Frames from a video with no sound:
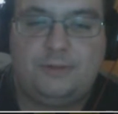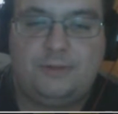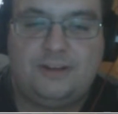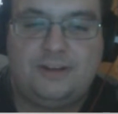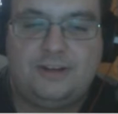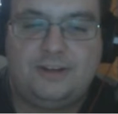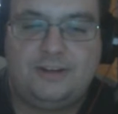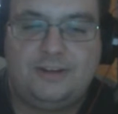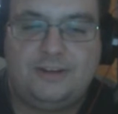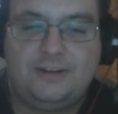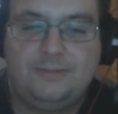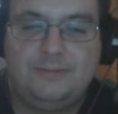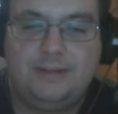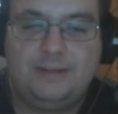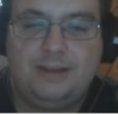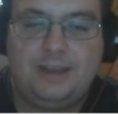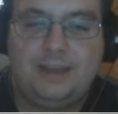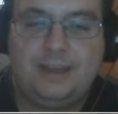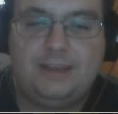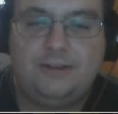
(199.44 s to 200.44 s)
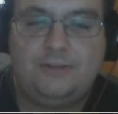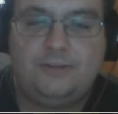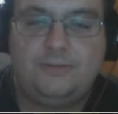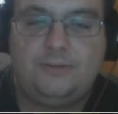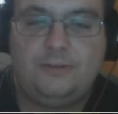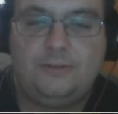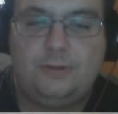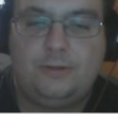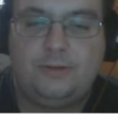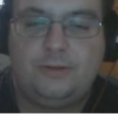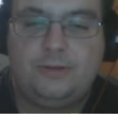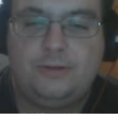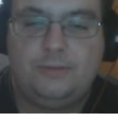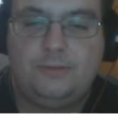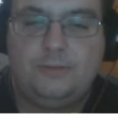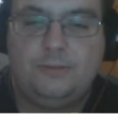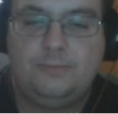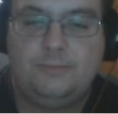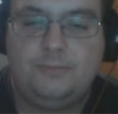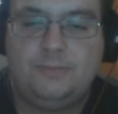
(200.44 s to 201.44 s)
Very good start. And off to
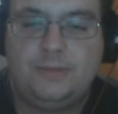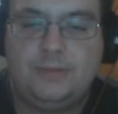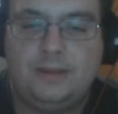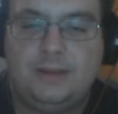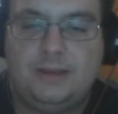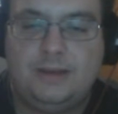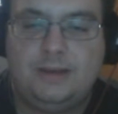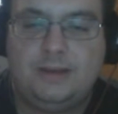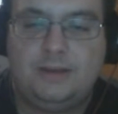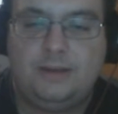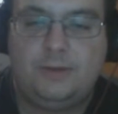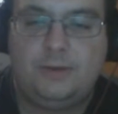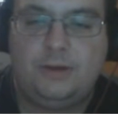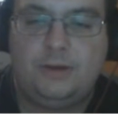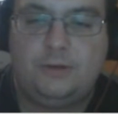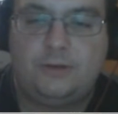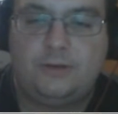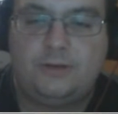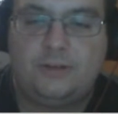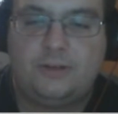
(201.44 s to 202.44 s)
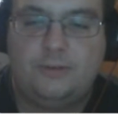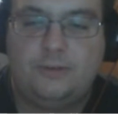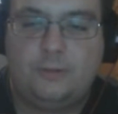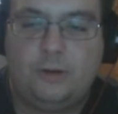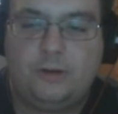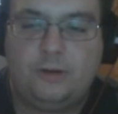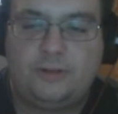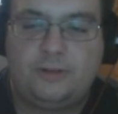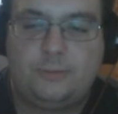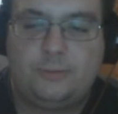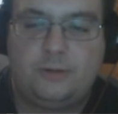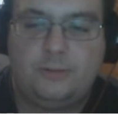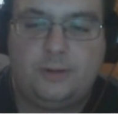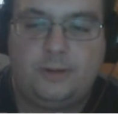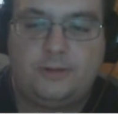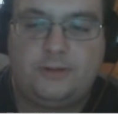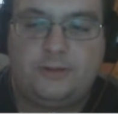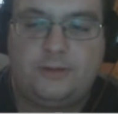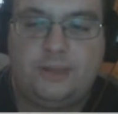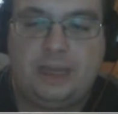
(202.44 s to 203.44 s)
World 2. You will notice the worlds
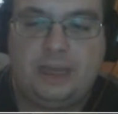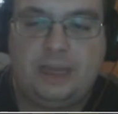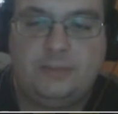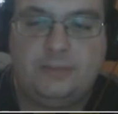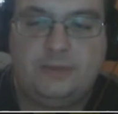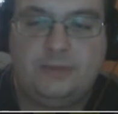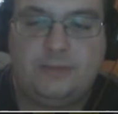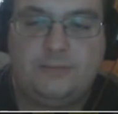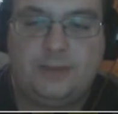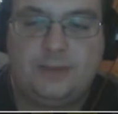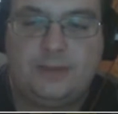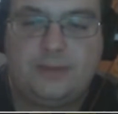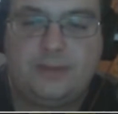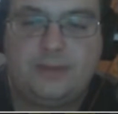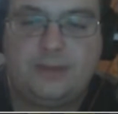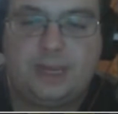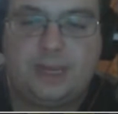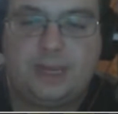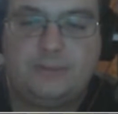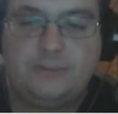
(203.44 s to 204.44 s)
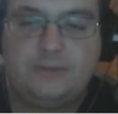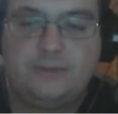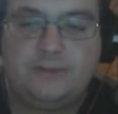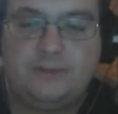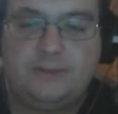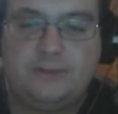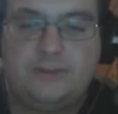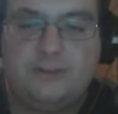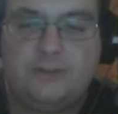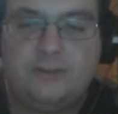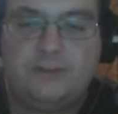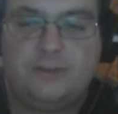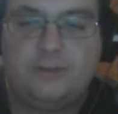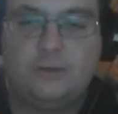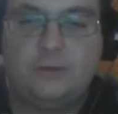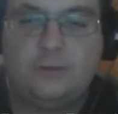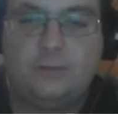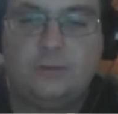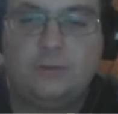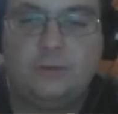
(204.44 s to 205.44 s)
are pretty much themed by other games. This
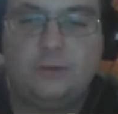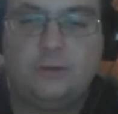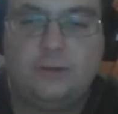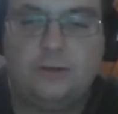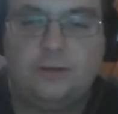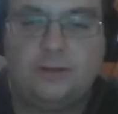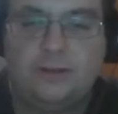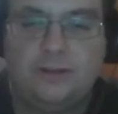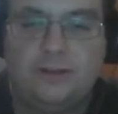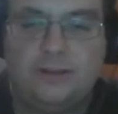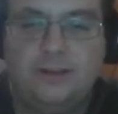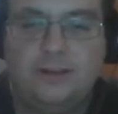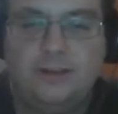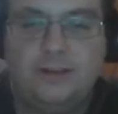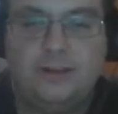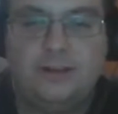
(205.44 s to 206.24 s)
is the Kirby world.